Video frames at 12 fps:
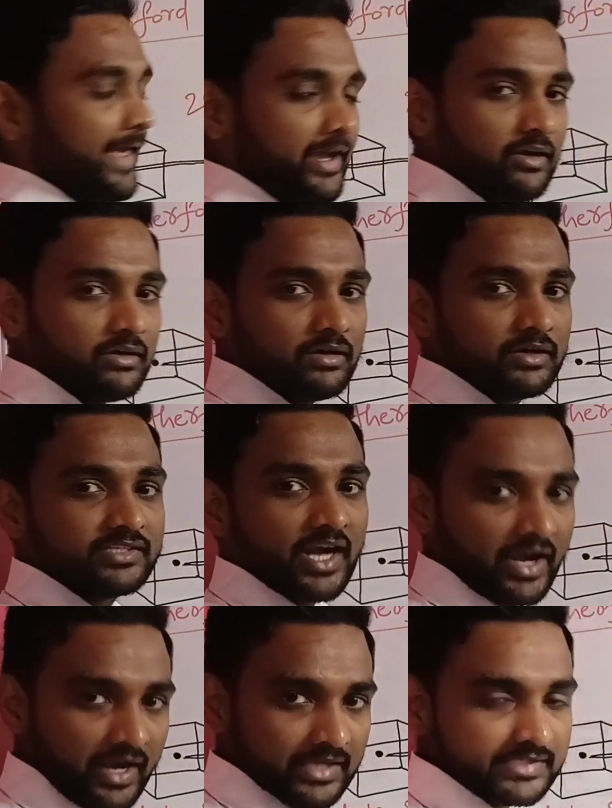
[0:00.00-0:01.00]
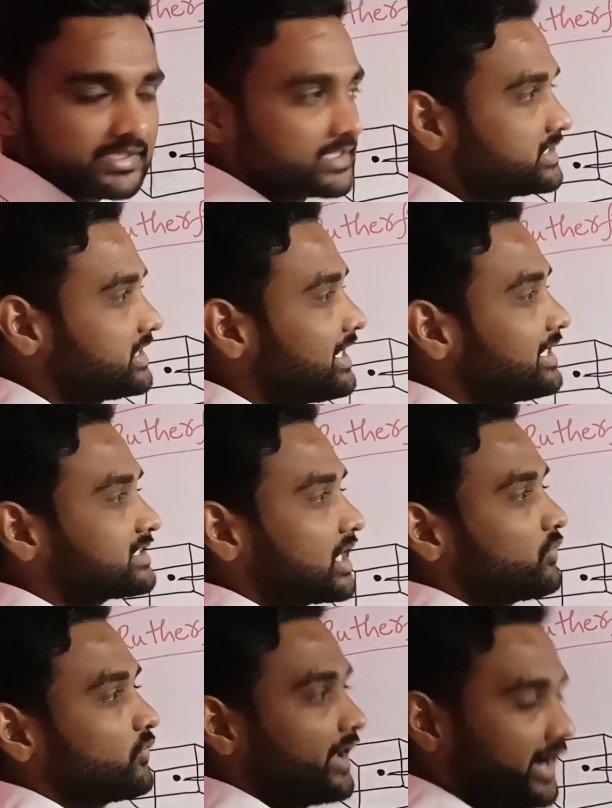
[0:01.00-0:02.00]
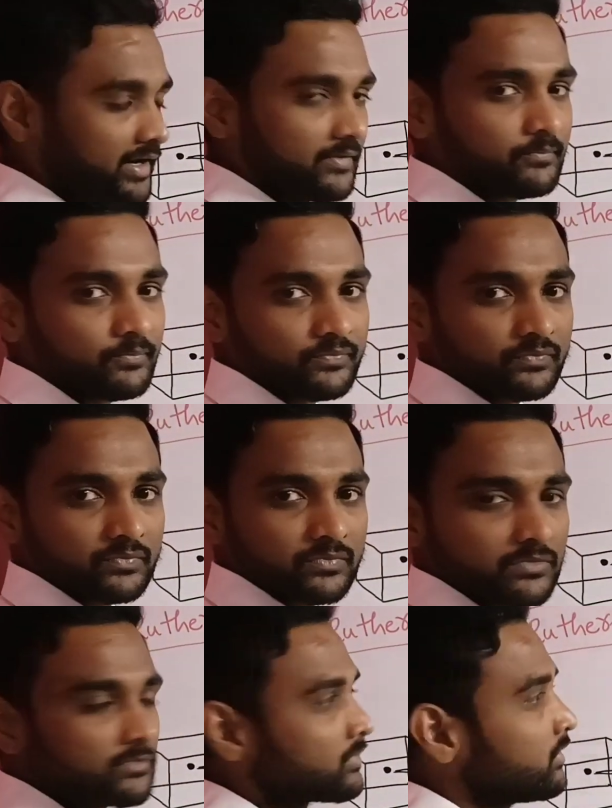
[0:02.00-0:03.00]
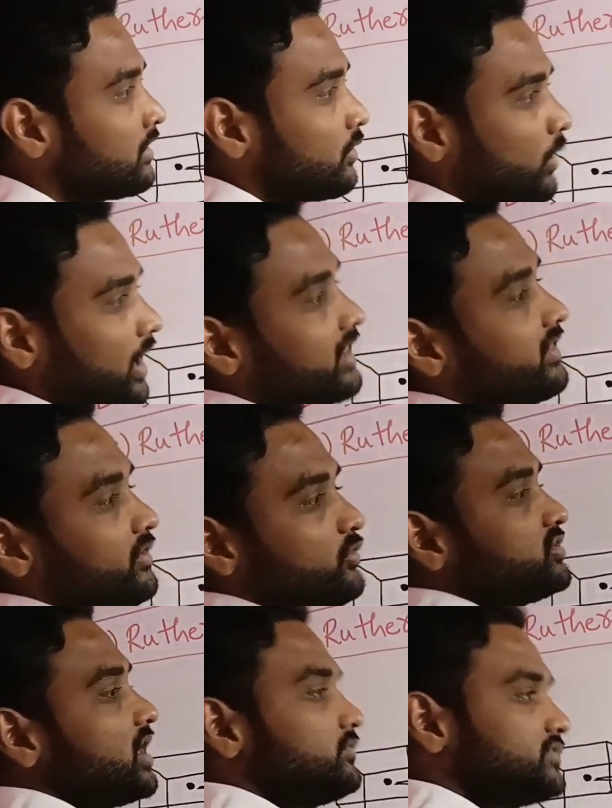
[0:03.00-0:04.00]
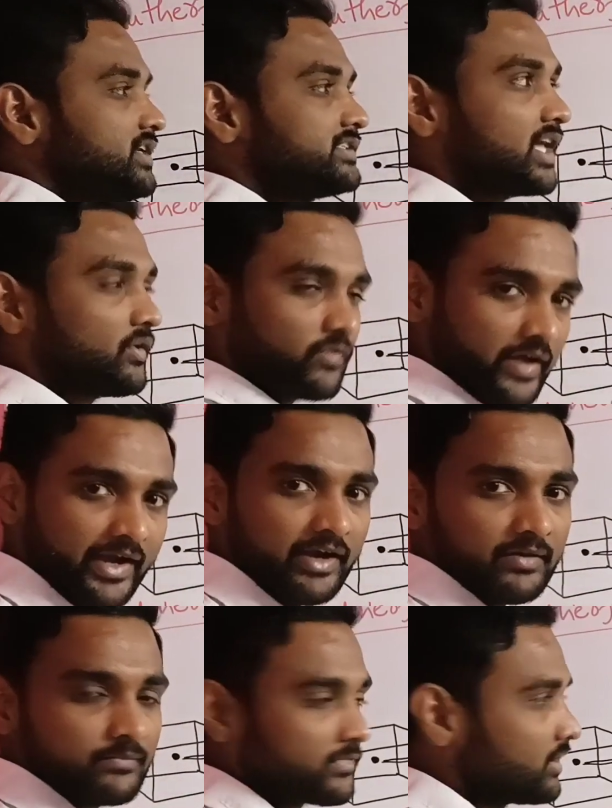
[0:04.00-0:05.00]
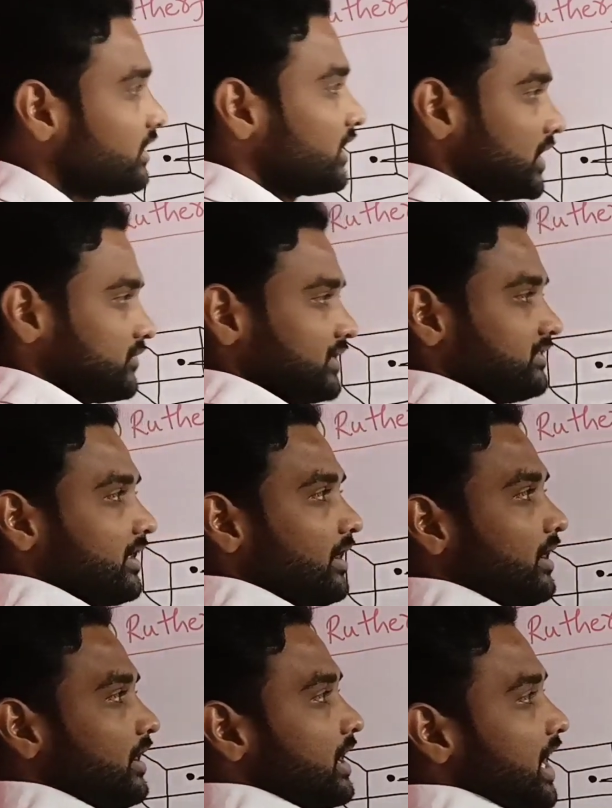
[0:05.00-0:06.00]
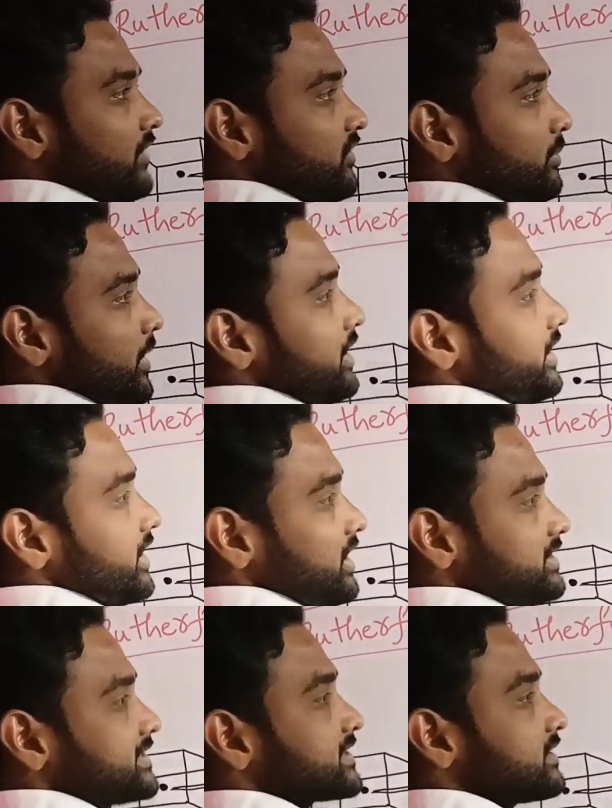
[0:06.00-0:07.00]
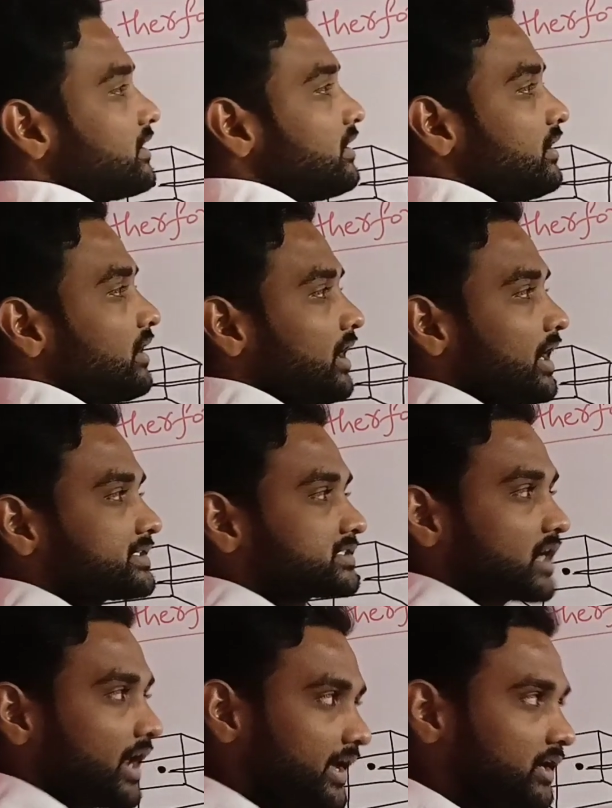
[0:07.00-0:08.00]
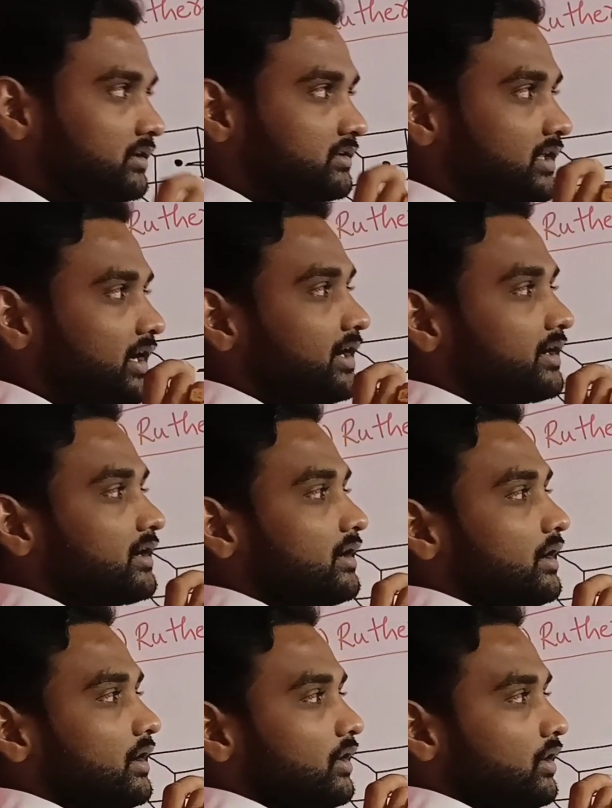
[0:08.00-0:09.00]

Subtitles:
like ZNS, zinc sulfide. What is the use of zinc sulfide? When the alpha particles strike the